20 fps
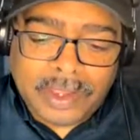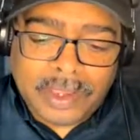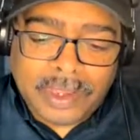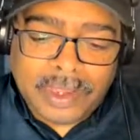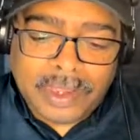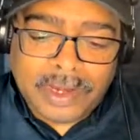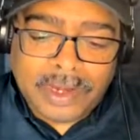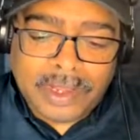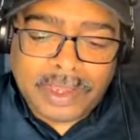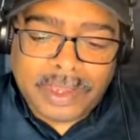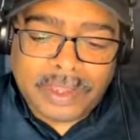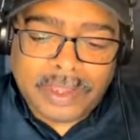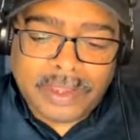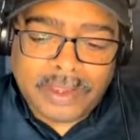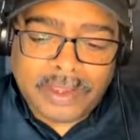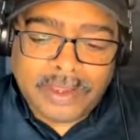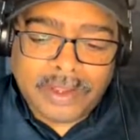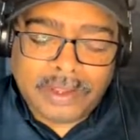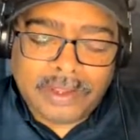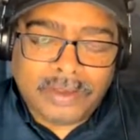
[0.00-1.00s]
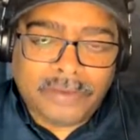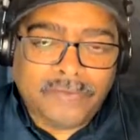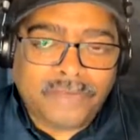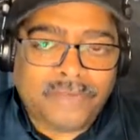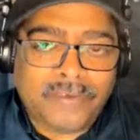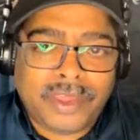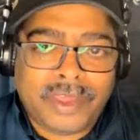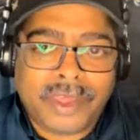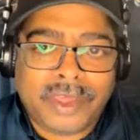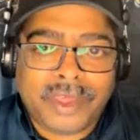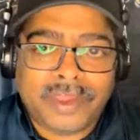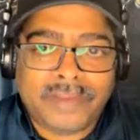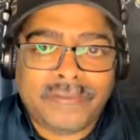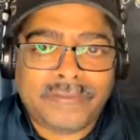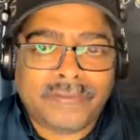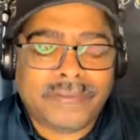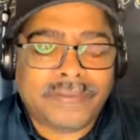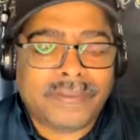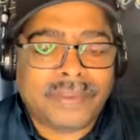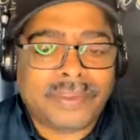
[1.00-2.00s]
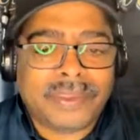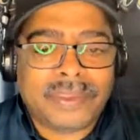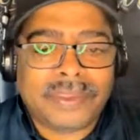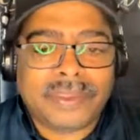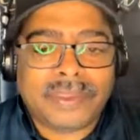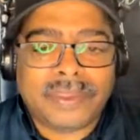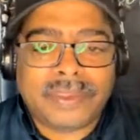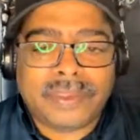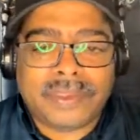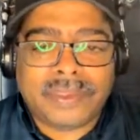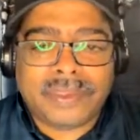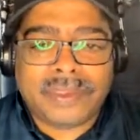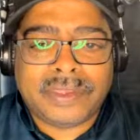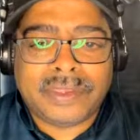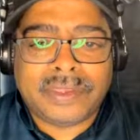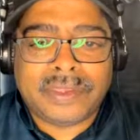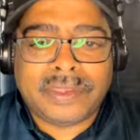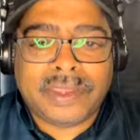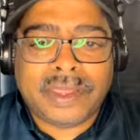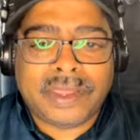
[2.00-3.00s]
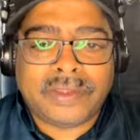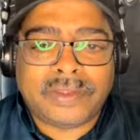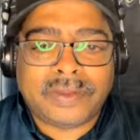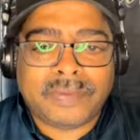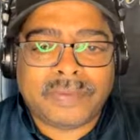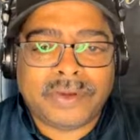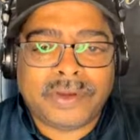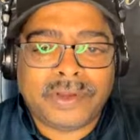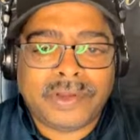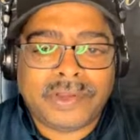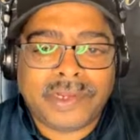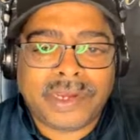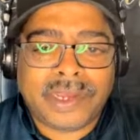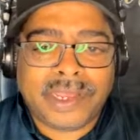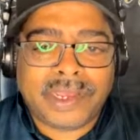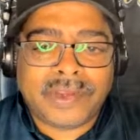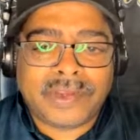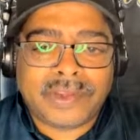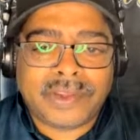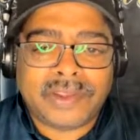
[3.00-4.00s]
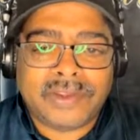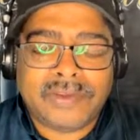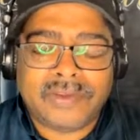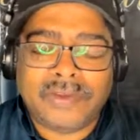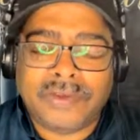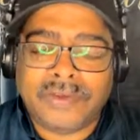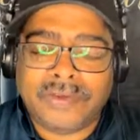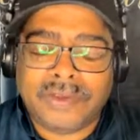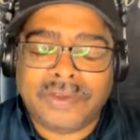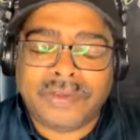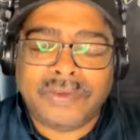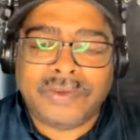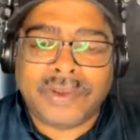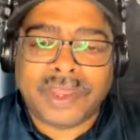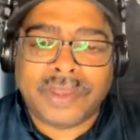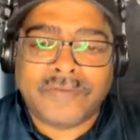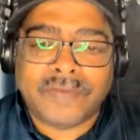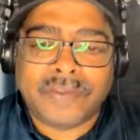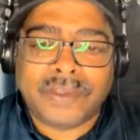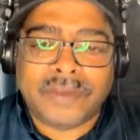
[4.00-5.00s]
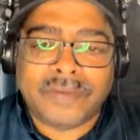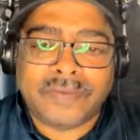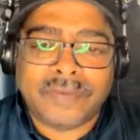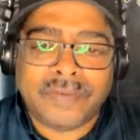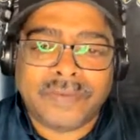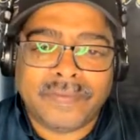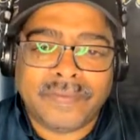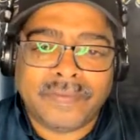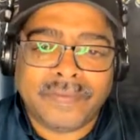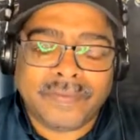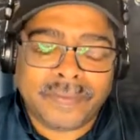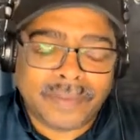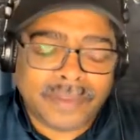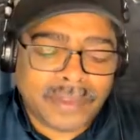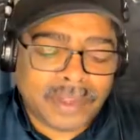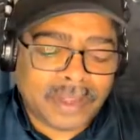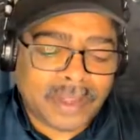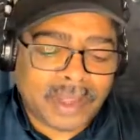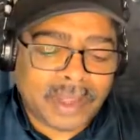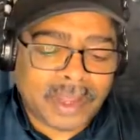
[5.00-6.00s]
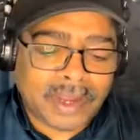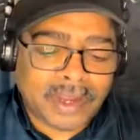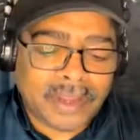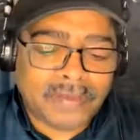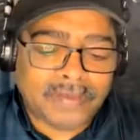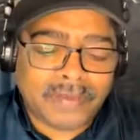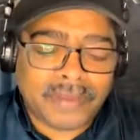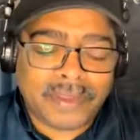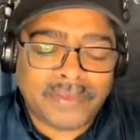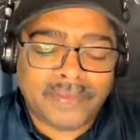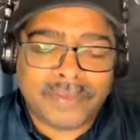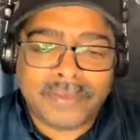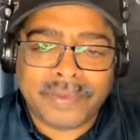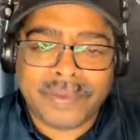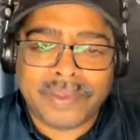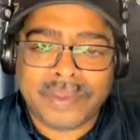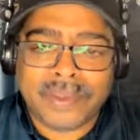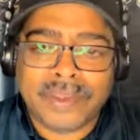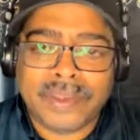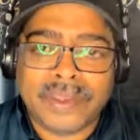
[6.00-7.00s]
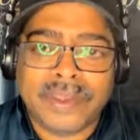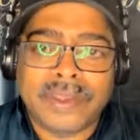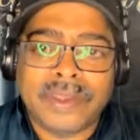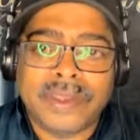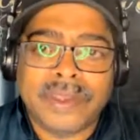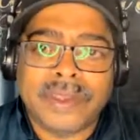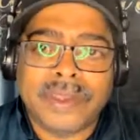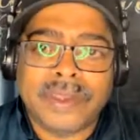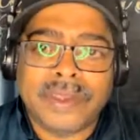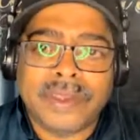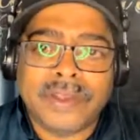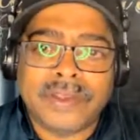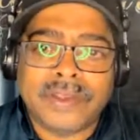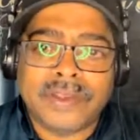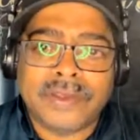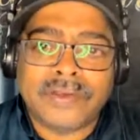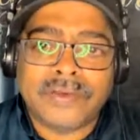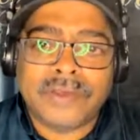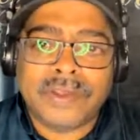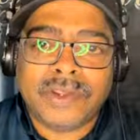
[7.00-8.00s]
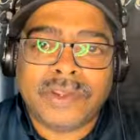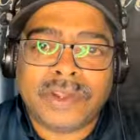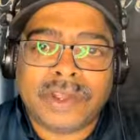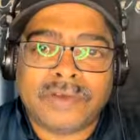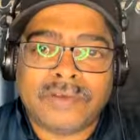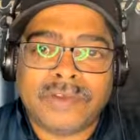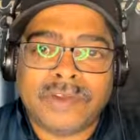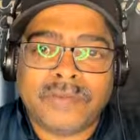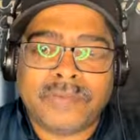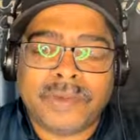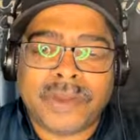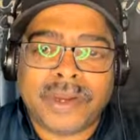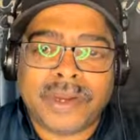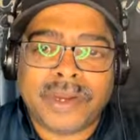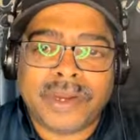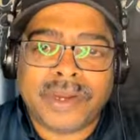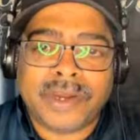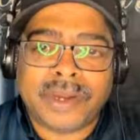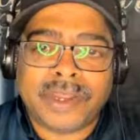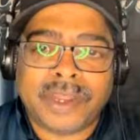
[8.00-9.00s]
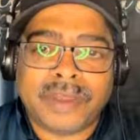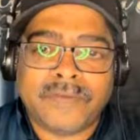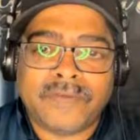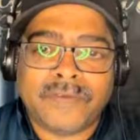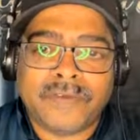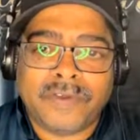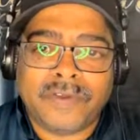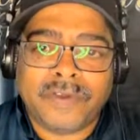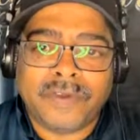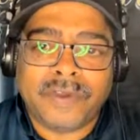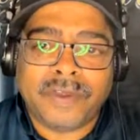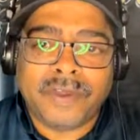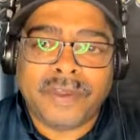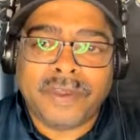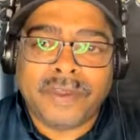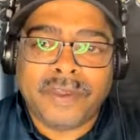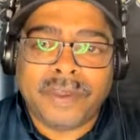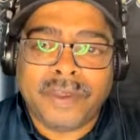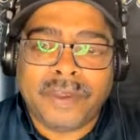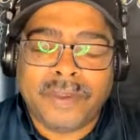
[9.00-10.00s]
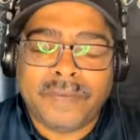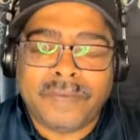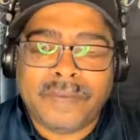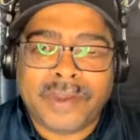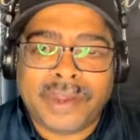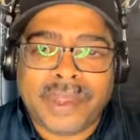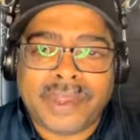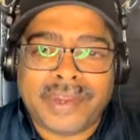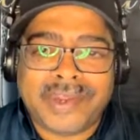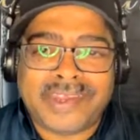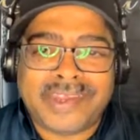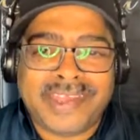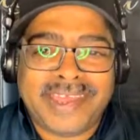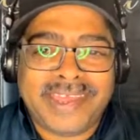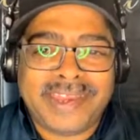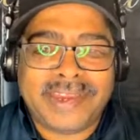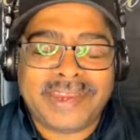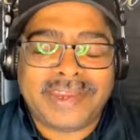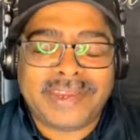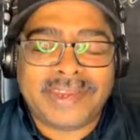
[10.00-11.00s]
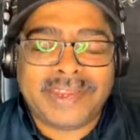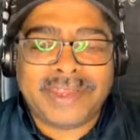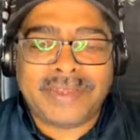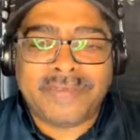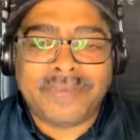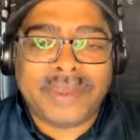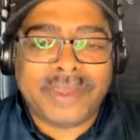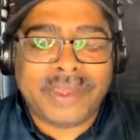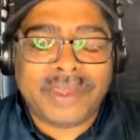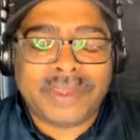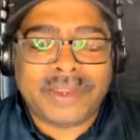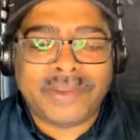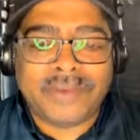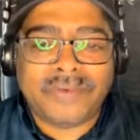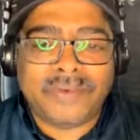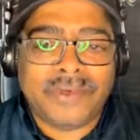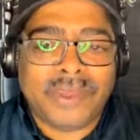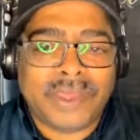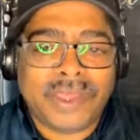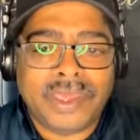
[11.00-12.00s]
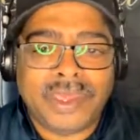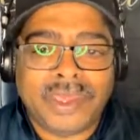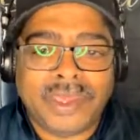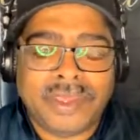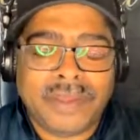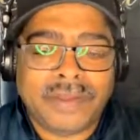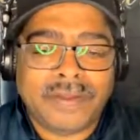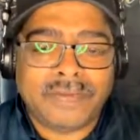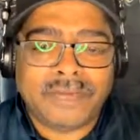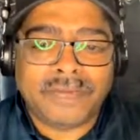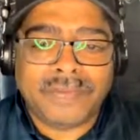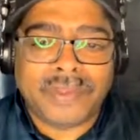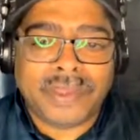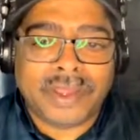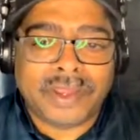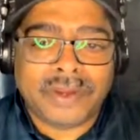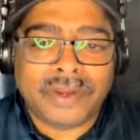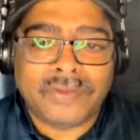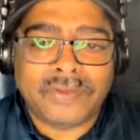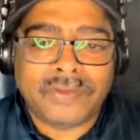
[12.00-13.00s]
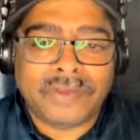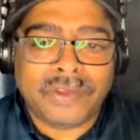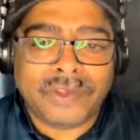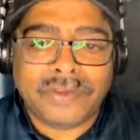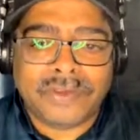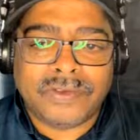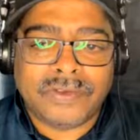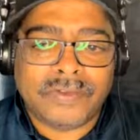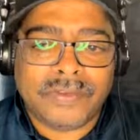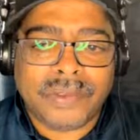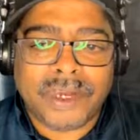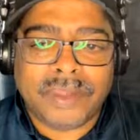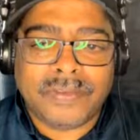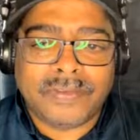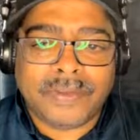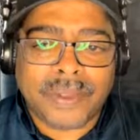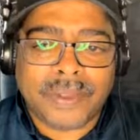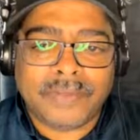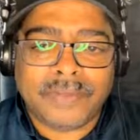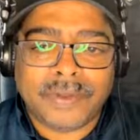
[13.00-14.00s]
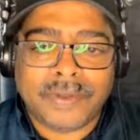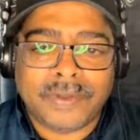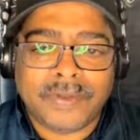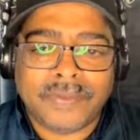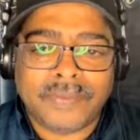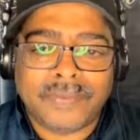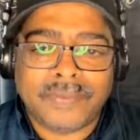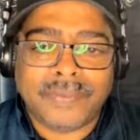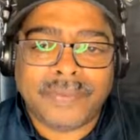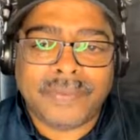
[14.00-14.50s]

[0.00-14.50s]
And don't forget, tell the person next to you you love them. I love them. Tony's always spreading the love. But I say this thing because we are losing too many people.